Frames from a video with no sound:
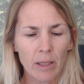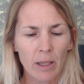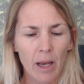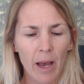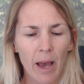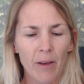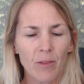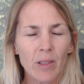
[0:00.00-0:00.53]

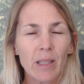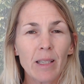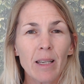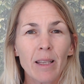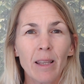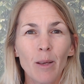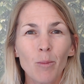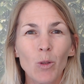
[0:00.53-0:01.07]
I've seen
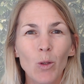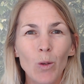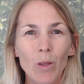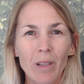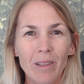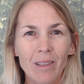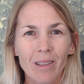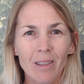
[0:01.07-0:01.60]
them do this,
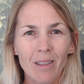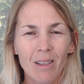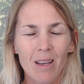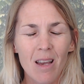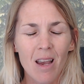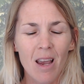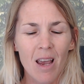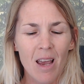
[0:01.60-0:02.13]

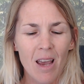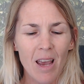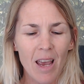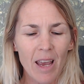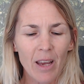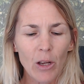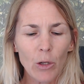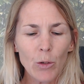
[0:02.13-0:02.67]

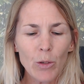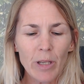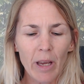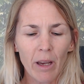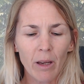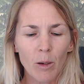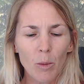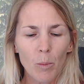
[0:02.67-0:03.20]

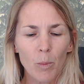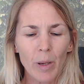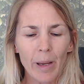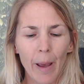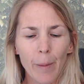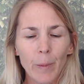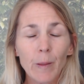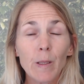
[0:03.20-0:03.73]
including being
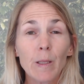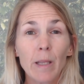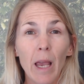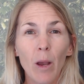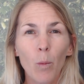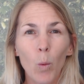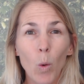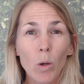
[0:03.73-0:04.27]
able to take
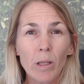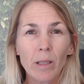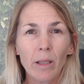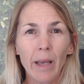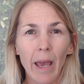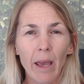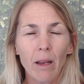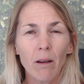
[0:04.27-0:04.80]
walks
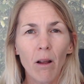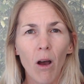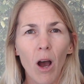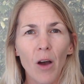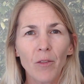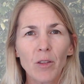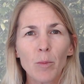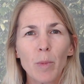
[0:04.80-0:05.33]
again
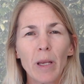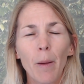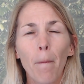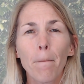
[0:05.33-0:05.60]
after being